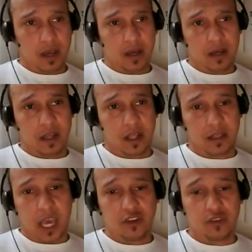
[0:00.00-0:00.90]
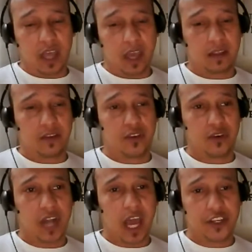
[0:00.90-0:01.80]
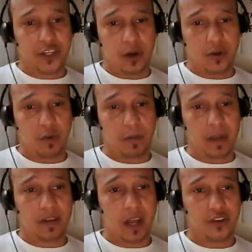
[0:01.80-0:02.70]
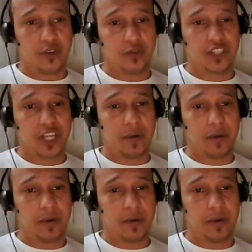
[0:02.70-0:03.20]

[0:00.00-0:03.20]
independent, so it's focused on one single topic